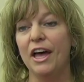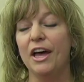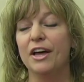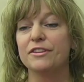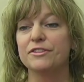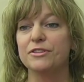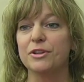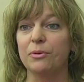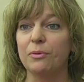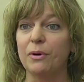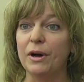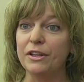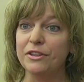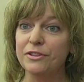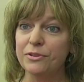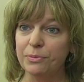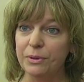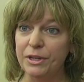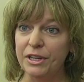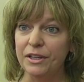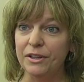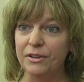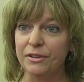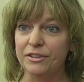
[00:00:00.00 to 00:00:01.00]
So once
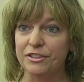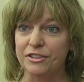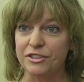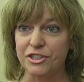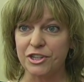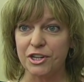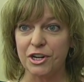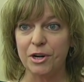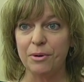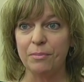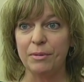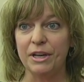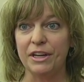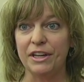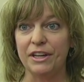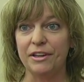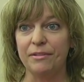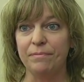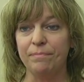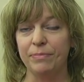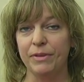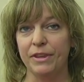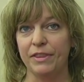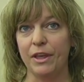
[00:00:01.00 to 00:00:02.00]
we determine
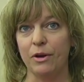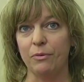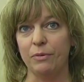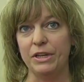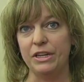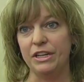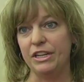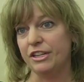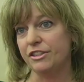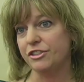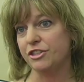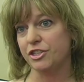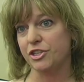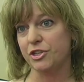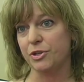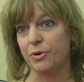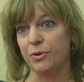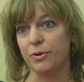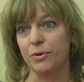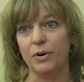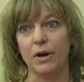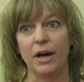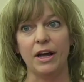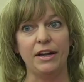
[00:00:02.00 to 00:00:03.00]
that we need to
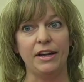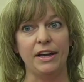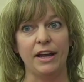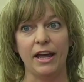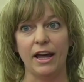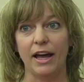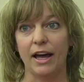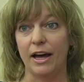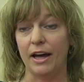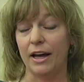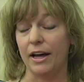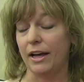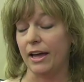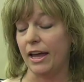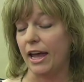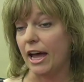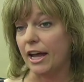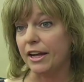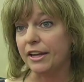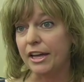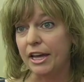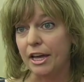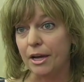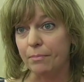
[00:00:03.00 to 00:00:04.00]
do an
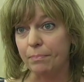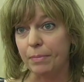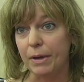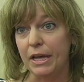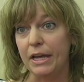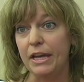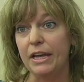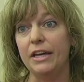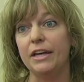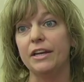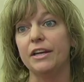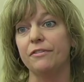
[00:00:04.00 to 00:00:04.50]
ad campaign,